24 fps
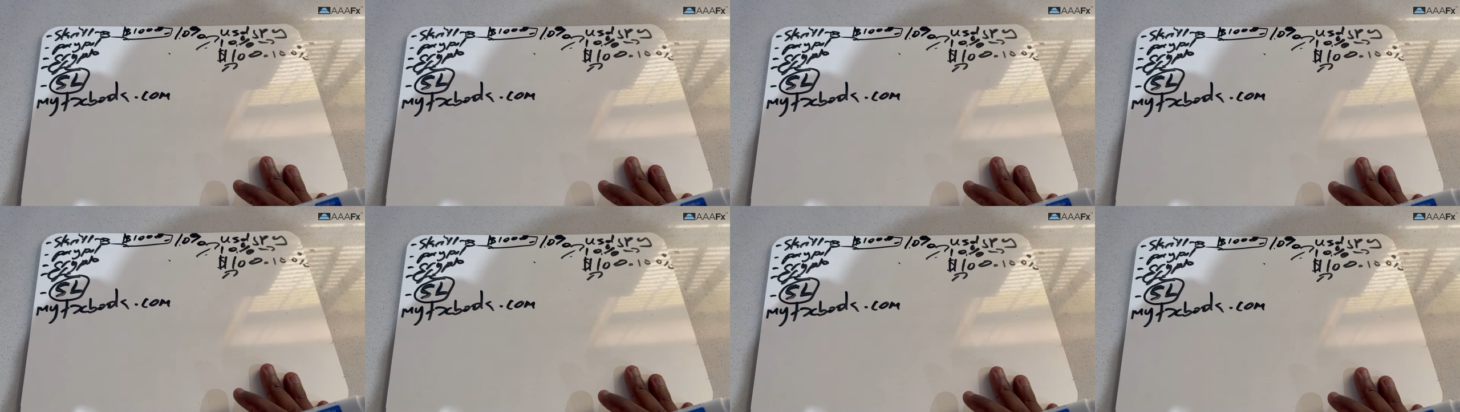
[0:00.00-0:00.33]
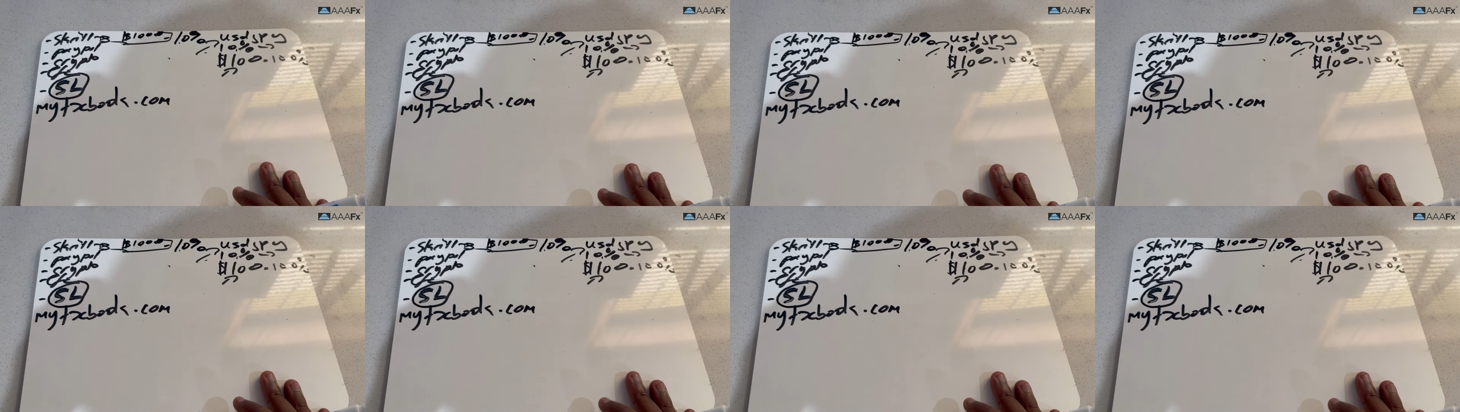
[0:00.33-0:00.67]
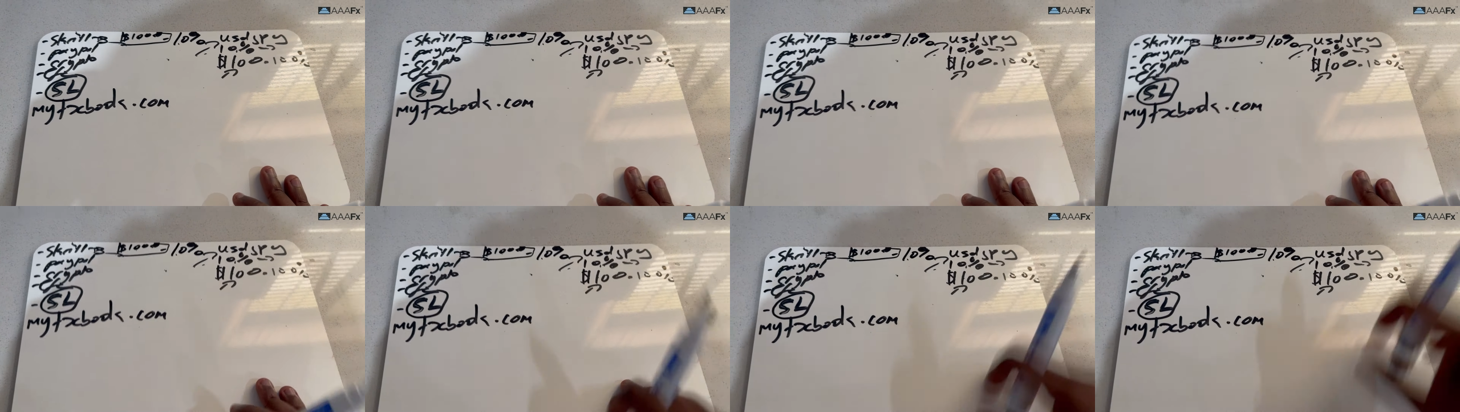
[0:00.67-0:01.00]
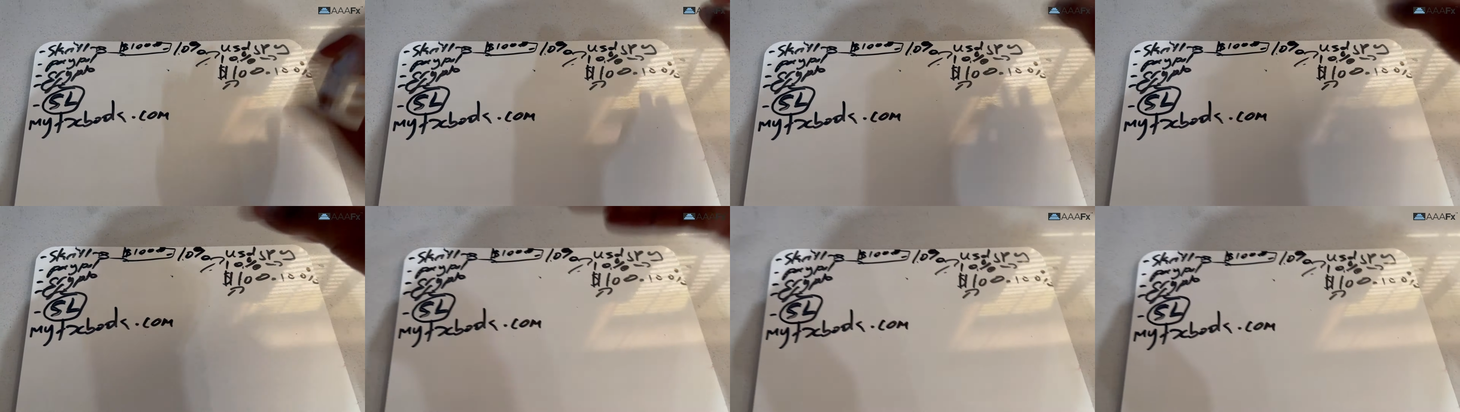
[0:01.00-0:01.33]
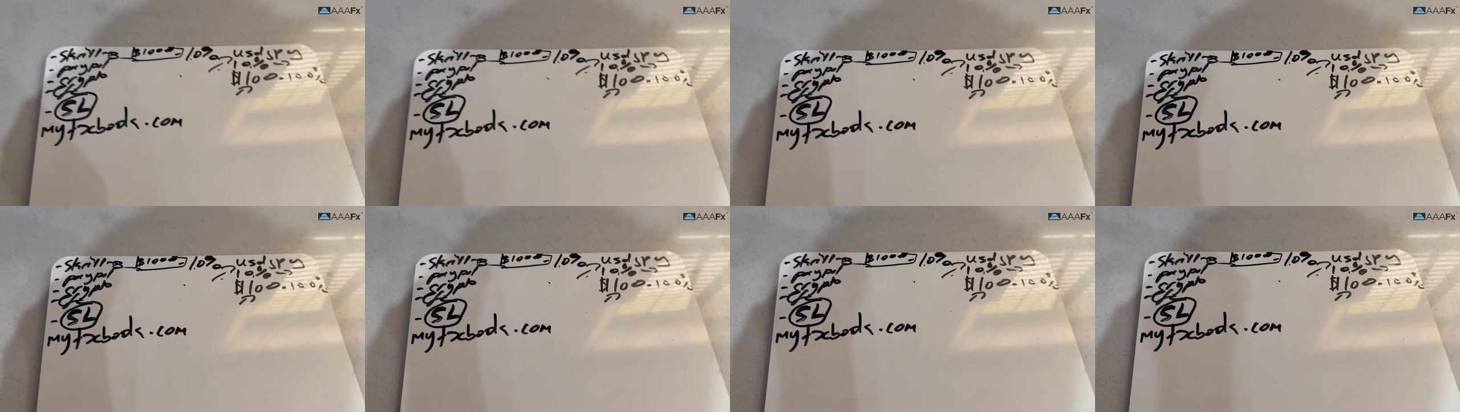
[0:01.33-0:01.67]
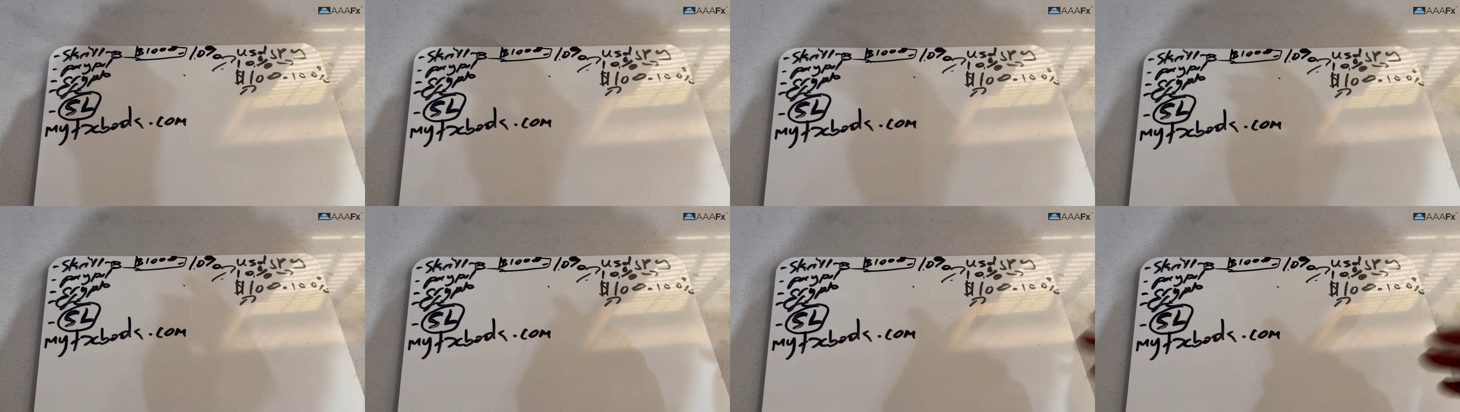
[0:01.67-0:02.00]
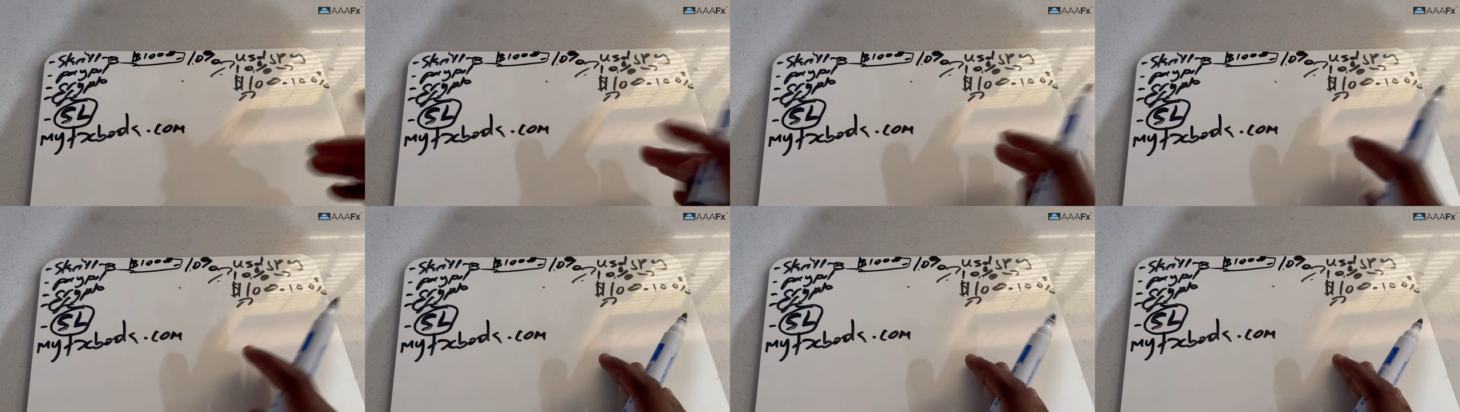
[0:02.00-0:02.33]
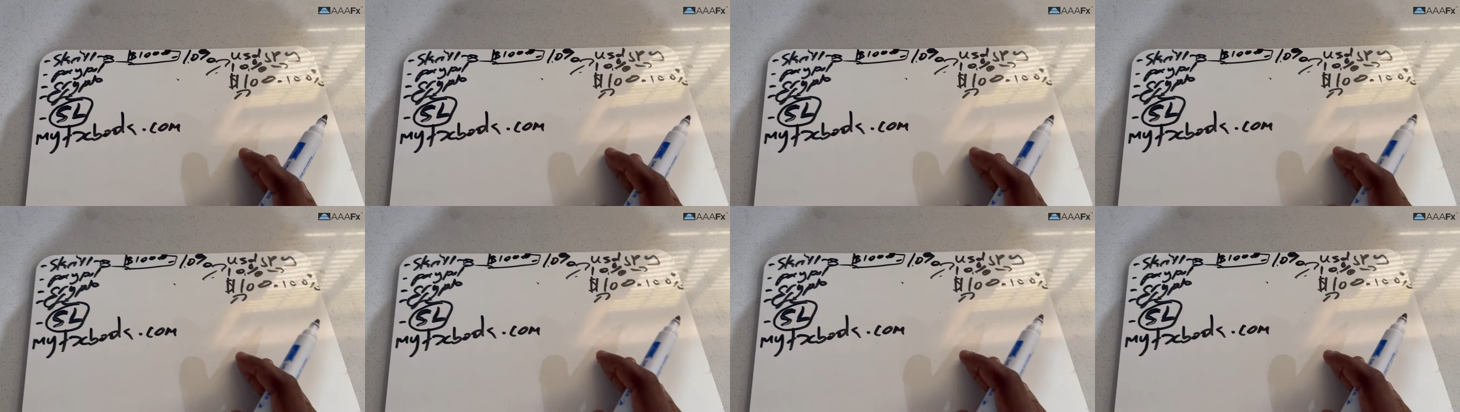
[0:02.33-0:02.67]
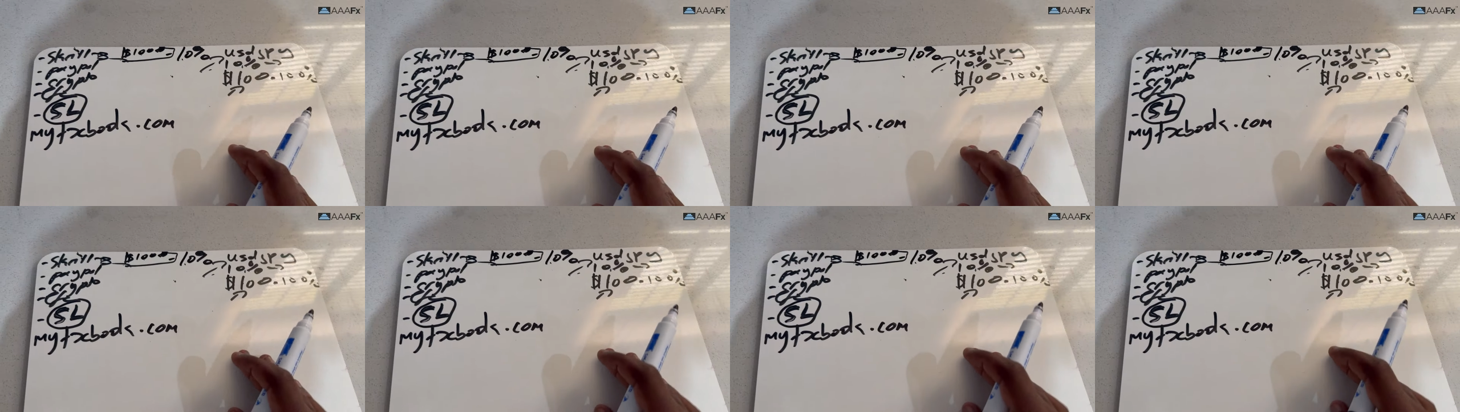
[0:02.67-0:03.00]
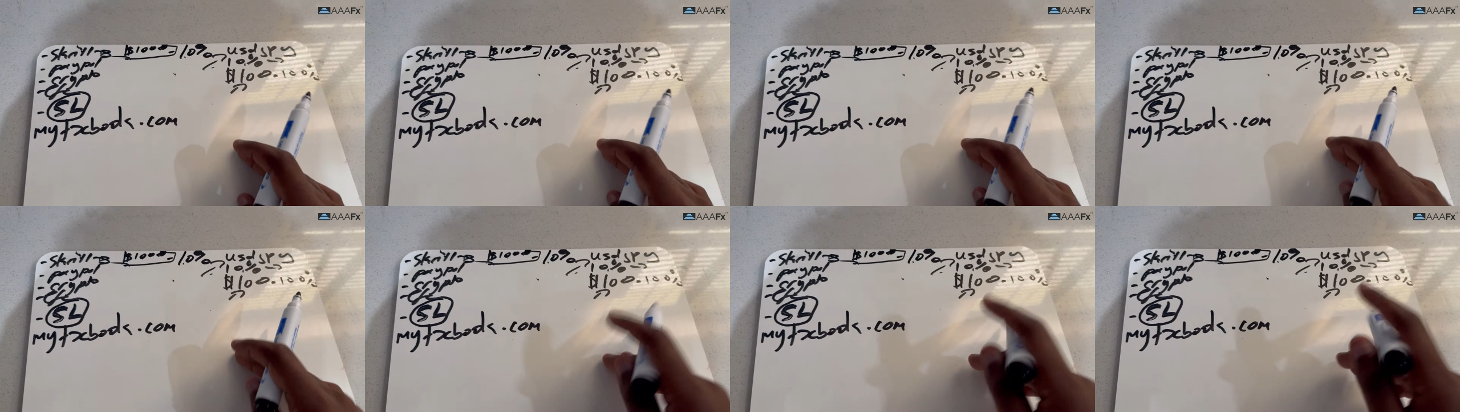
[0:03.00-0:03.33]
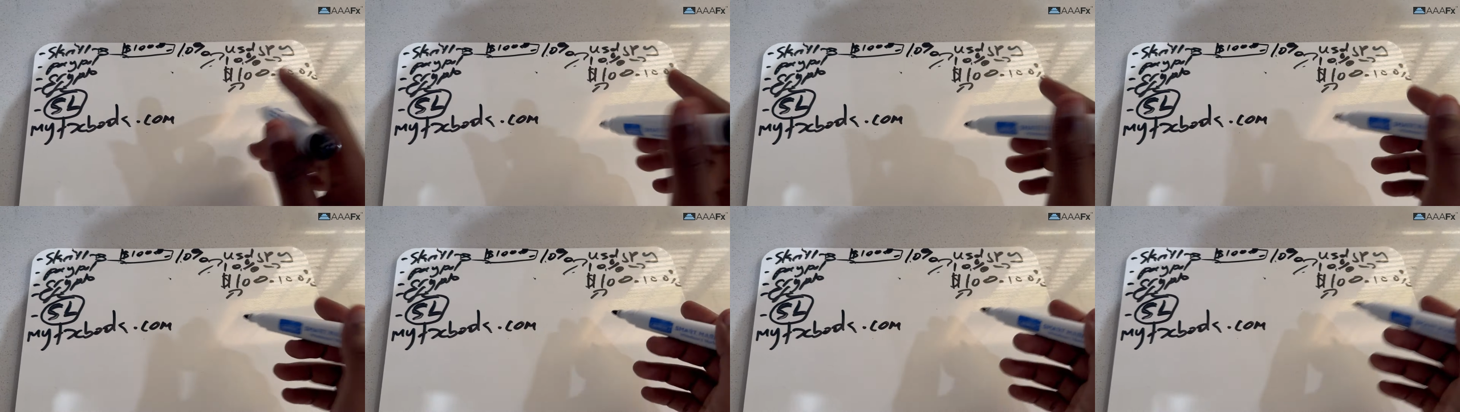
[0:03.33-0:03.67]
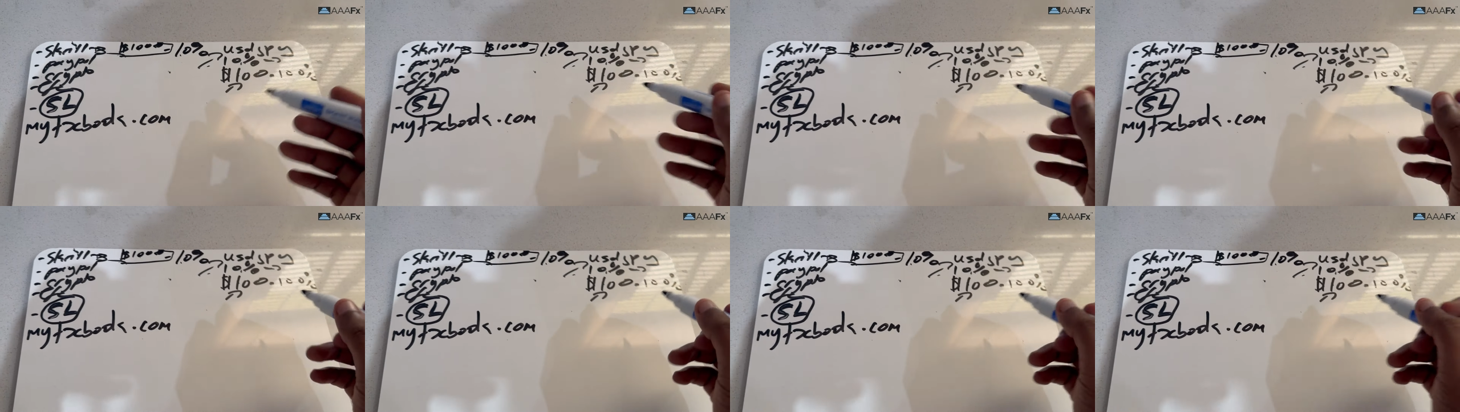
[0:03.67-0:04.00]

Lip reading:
No face is visible, so there are no lips to read.